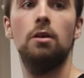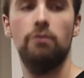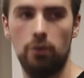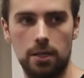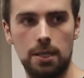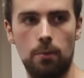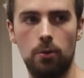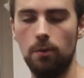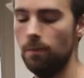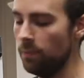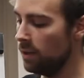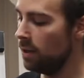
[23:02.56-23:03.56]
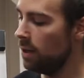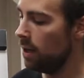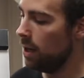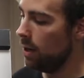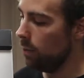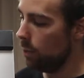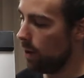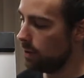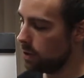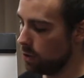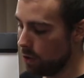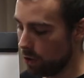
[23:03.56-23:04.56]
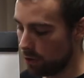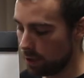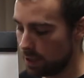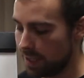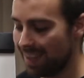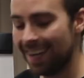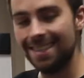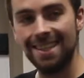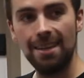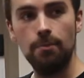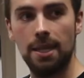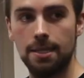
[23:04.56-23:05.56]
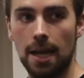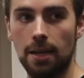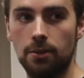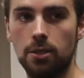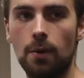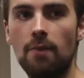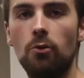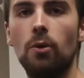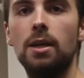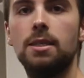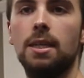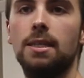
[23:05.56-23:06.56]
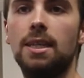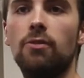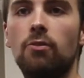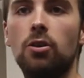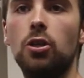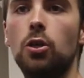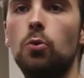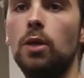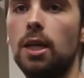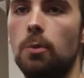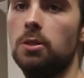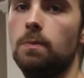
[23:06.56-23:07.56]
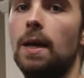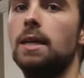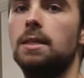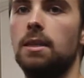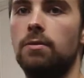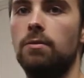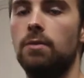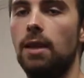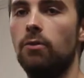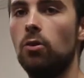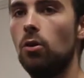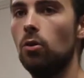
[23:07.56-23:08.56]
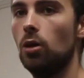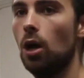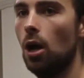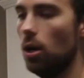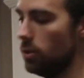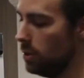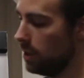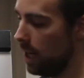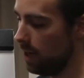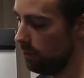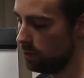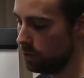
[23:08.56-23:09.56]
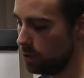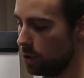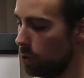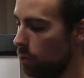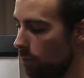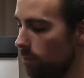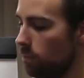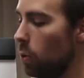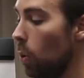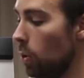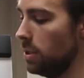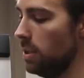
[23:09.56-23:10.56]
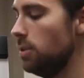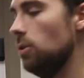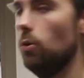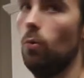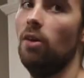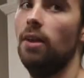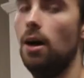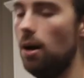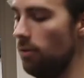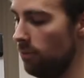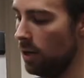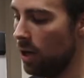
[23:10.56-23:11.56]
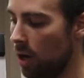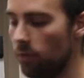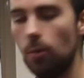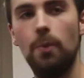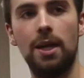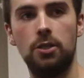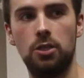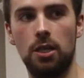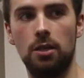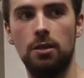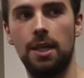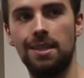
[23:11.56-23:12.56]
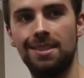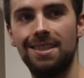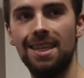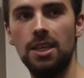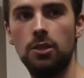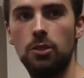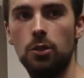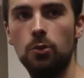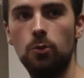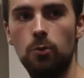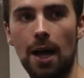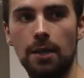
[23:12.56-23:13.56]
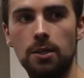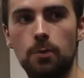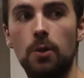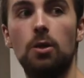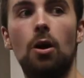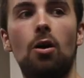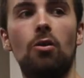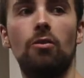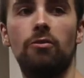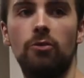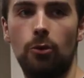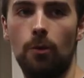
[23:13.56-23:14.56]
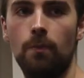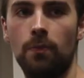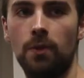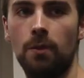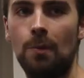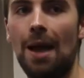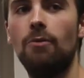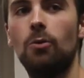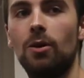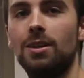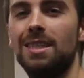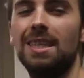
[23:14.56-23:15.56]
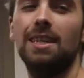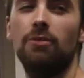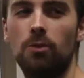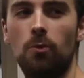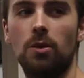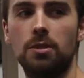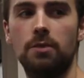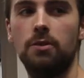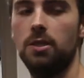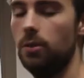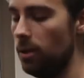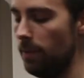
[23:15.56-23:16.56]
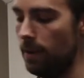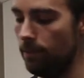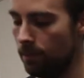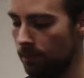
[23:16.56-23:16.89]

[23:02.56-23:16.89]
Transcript: for example. Whereas north can see their teammate's hand. So everyone is in a different, unique perspective. They've all got kind of 2 quarters or 1/2 of the picture. They can see 2 hands, but not all 4. Everyone can see different ones, if you see what I mean.